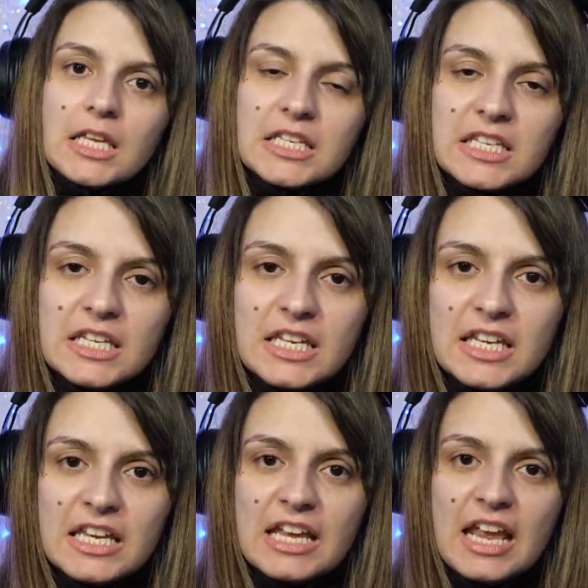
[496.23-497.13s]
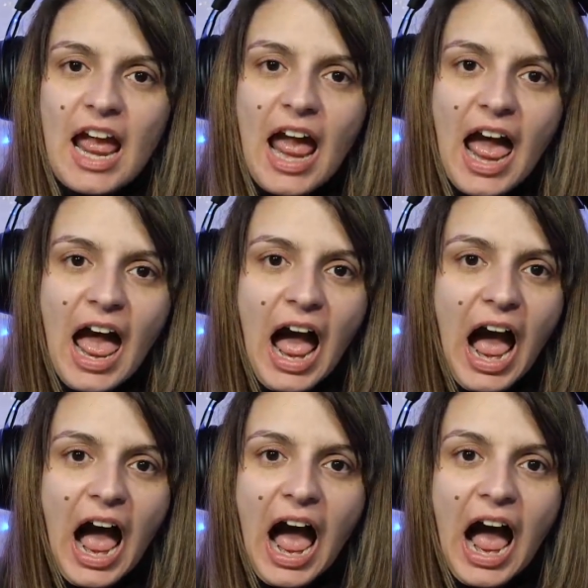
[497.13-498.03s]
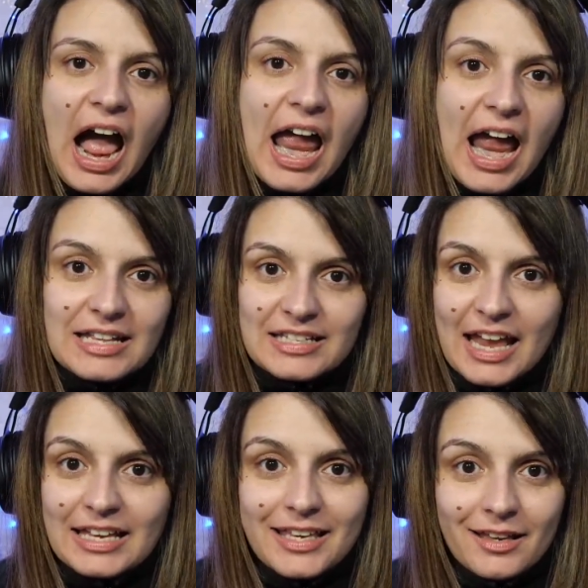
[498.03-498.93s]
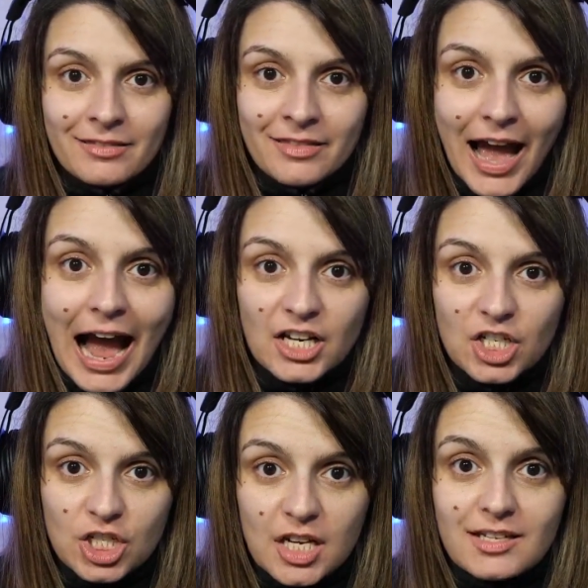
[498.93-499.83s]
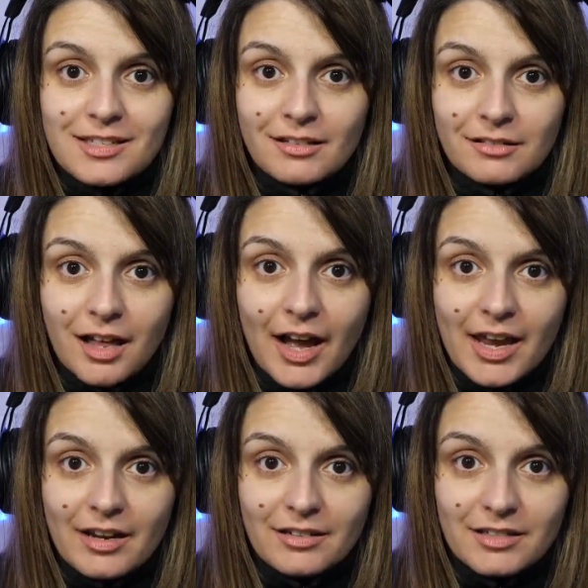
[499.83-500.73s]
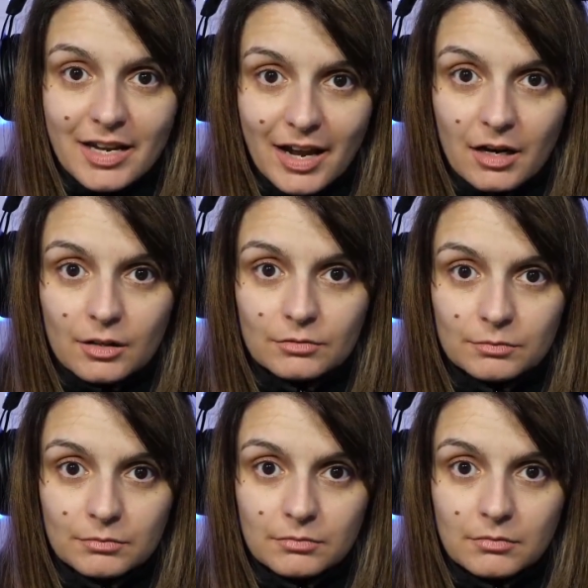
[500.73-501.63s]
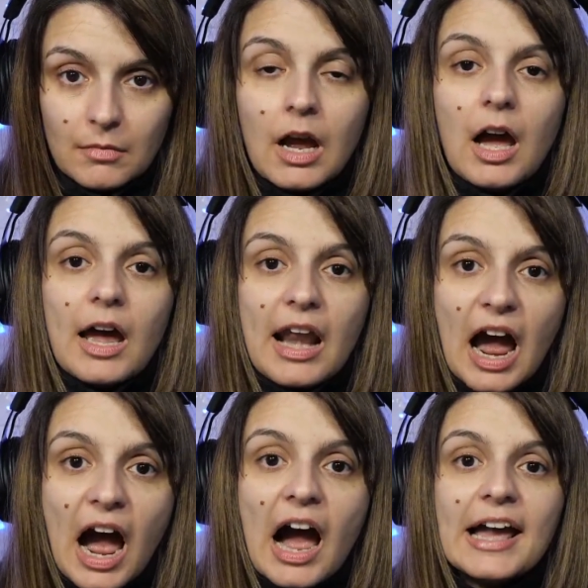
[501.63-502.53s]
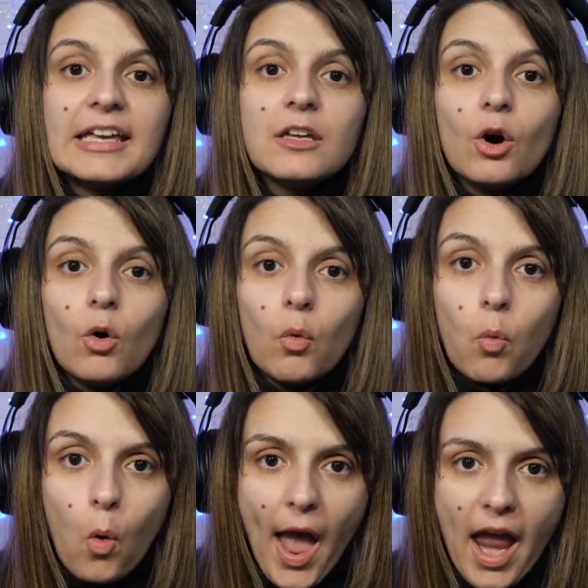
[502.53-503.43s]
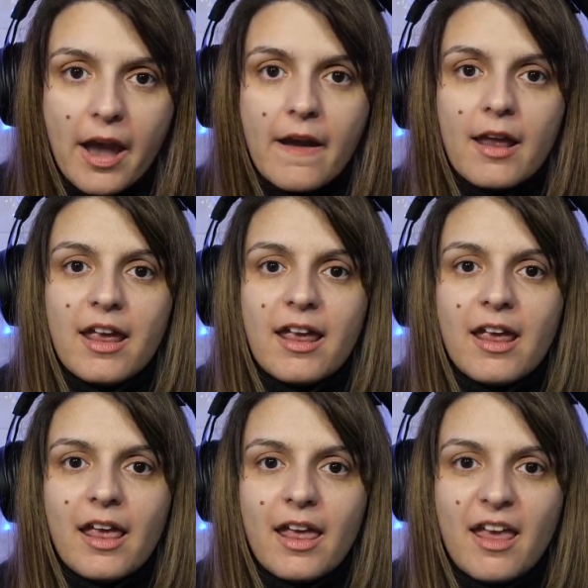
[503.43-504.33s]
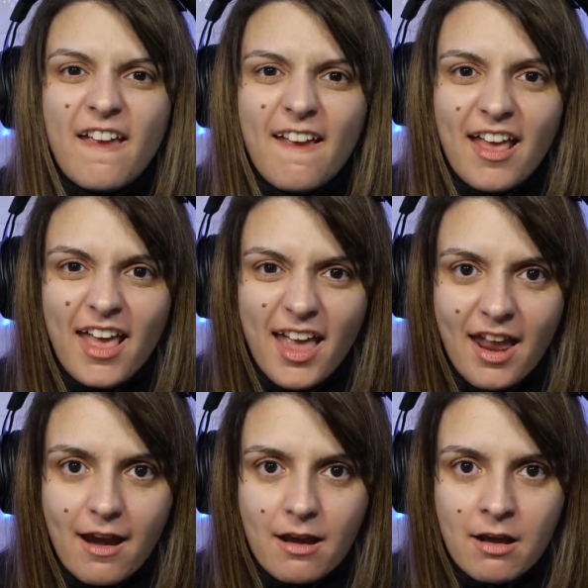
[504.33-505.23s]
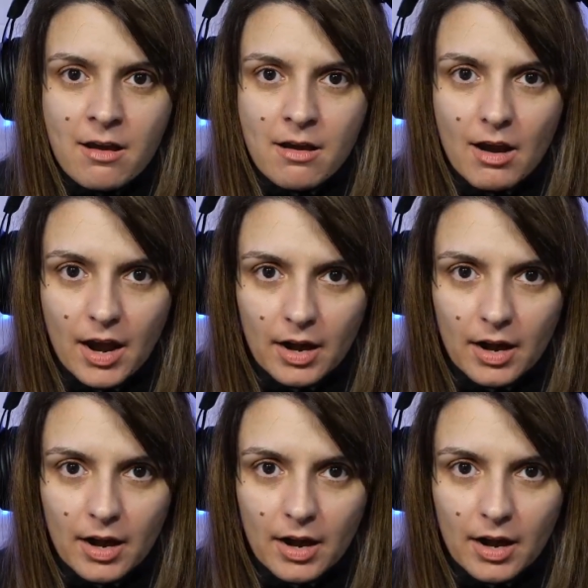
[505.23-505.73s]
yeah, I ain't taking that shiz lying down. And I went in.